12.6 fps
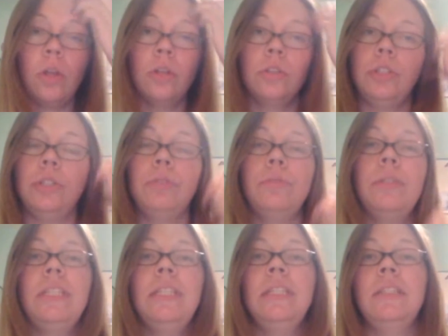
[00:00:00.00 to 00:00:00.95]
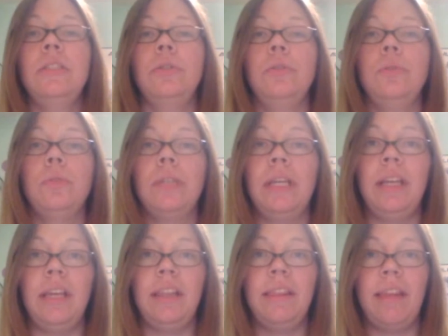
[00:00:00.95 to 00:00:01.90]
You need to get
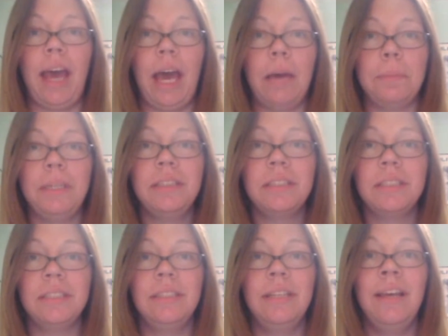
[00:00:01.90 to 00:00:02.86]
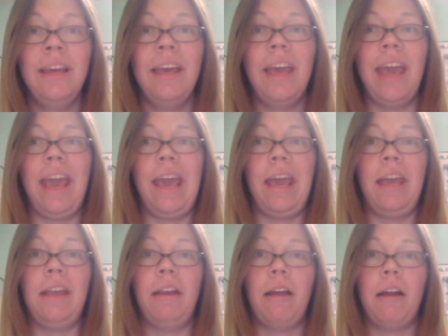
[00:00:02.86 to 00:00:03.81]
in the habit,
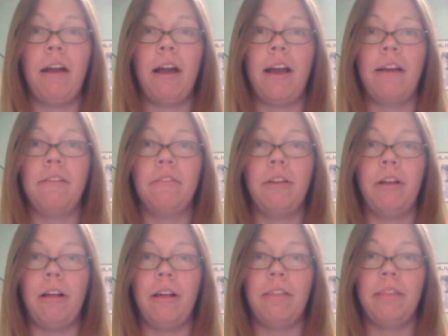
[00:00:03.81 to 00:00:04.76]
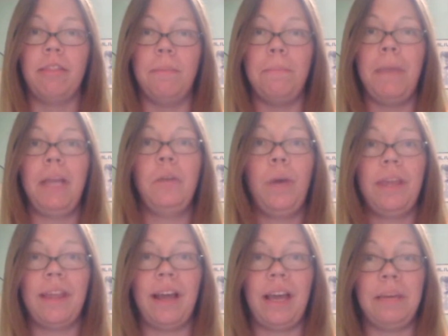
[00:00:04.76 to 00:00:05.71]
and the main
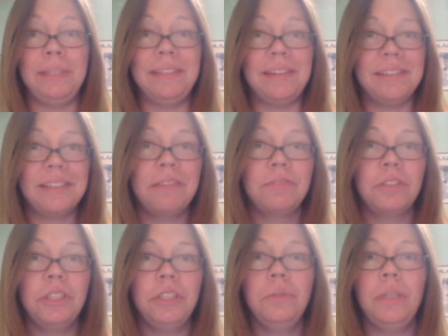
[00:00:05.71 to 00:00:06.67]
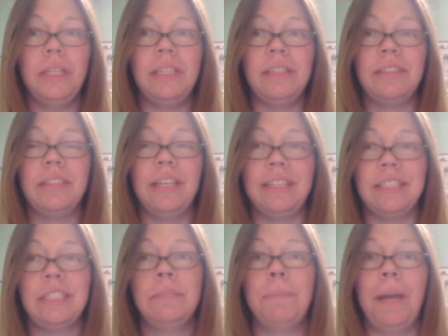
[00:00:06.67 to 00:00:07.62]
way that IB does that for you is
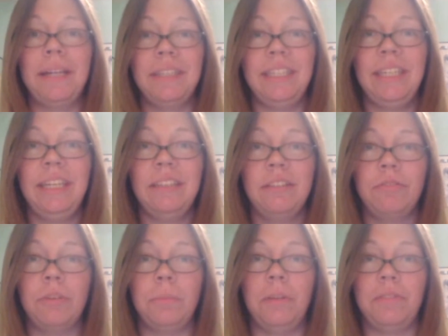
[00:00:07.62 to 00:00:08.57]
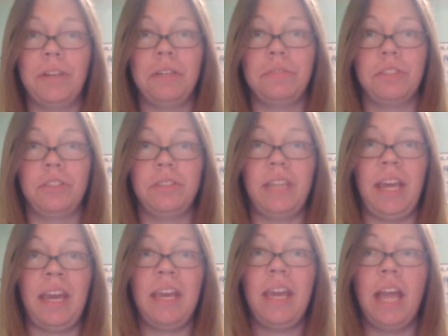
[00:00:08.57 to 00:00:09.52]
expecting it from the very first
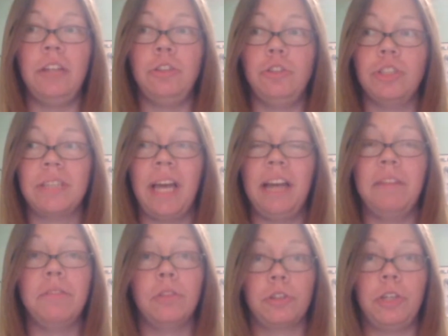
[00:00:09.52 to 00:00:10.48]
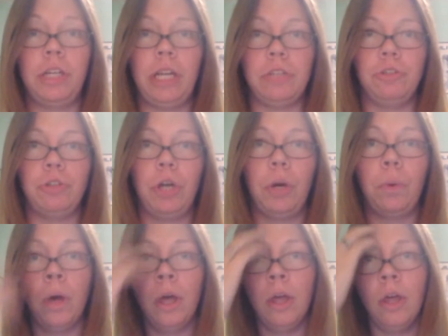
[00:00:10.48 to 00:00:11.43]
day, and you just kind of learn it as you
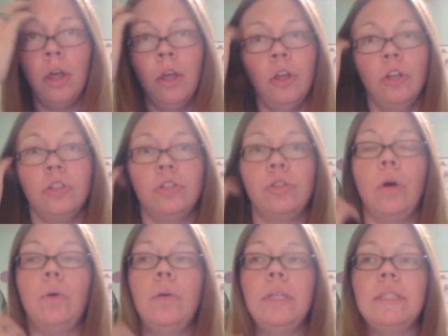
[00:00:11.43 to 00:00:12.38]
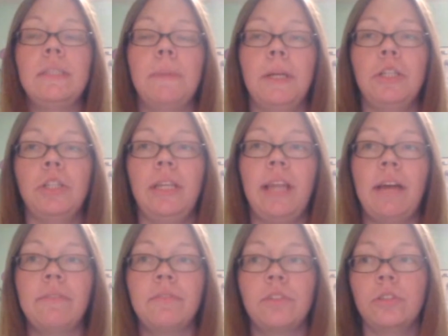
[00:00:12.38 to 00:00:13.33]
go. So especially
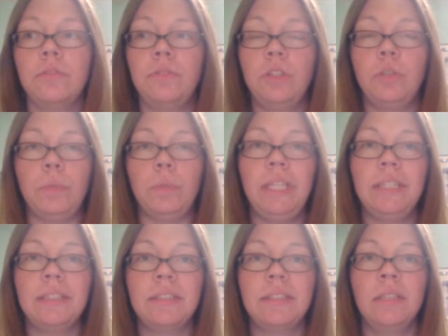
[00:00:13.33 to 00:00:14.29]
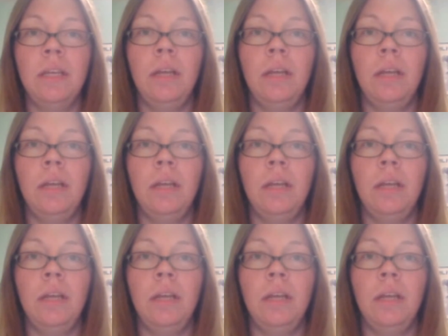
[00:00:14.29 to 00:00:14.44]
that first few weeks,